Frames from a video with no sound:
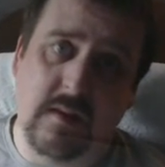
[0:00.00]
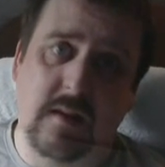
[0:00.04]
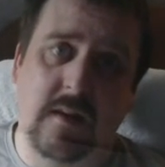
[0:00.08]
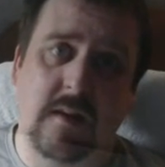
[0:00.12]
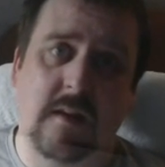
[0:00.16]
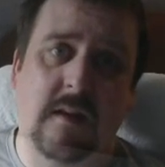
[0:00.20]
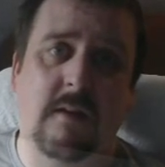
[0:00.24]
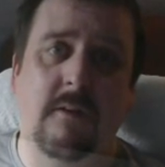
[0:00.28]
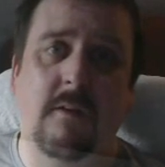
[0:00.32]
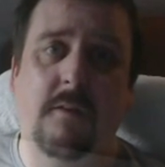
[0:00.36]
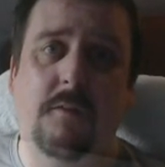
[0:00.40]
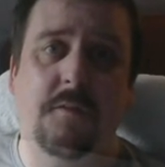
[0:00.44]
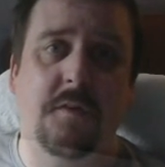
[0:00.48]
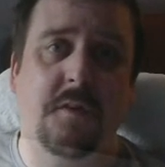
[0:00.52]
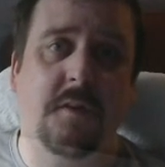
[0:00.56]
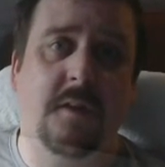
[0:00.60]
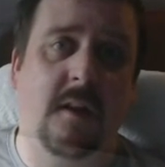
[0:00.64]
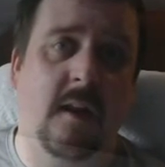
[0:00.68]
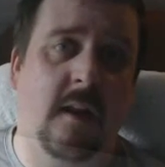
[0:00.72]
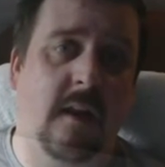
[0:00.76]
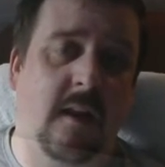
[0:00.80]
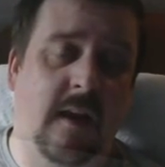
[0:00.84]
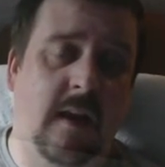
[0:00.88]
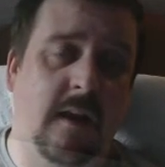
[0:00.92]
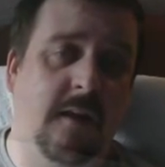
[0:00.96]
obviously
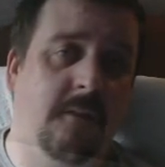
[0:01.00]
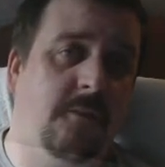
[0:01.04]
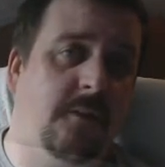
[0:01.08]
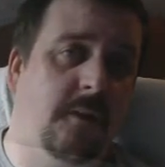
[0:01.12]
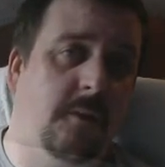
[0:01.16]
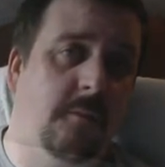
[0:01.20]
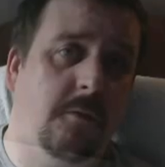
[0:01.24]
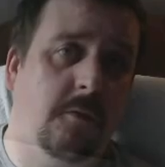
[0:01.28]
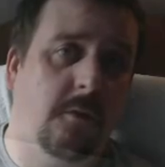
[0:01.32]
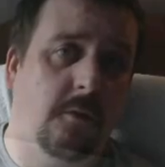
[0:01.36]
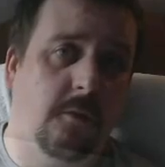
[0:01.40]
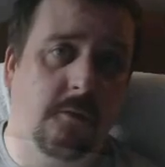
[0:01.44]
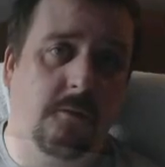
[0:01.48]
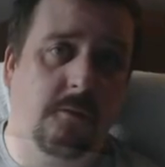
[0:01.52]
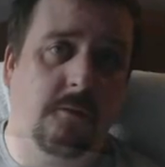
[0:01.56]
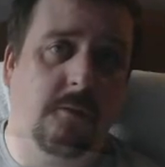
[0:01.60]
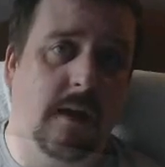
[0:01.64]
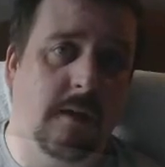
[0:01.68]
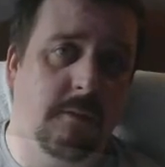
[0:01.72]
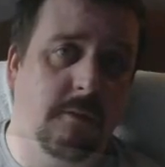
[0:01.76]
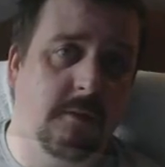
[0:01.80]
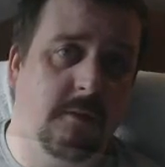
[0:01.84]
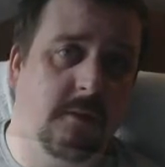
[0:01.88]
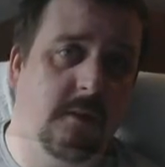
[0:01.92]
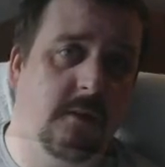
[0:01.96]
going to have some sort of
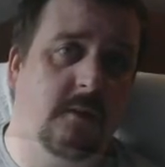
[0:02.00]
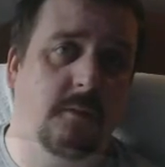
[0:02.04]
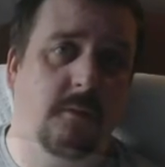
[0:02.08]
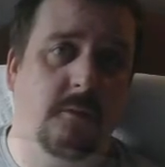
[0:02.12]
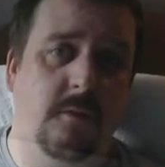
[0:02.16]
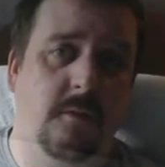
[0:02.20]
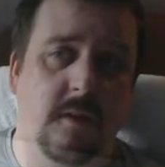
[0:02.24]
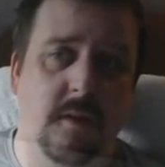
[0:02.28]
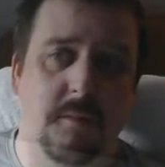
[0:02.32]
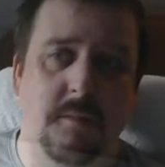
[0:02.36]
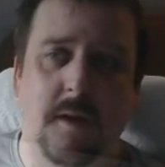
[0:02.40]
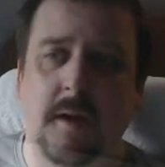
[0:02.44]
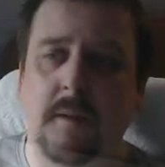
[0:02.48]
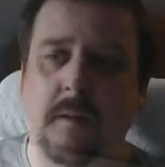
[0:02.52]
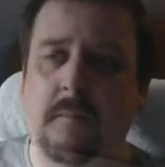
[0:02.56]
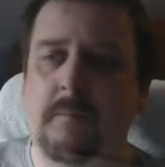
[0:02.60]
damage system similar.